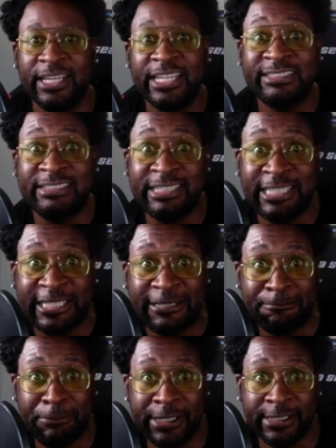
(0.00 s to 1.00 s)
It's an
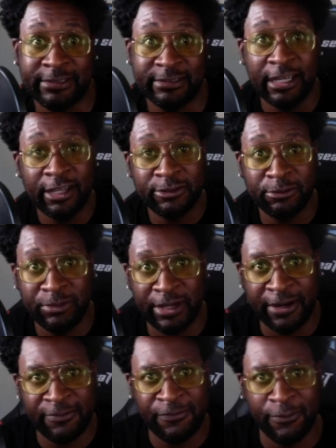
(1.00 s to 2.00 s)
expense, so
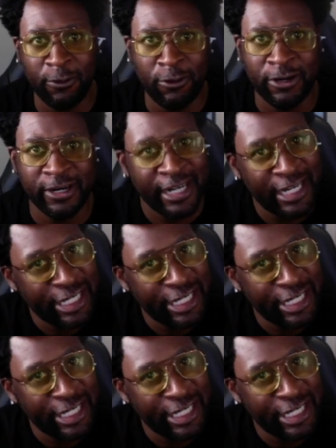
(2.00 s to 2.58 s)
therefore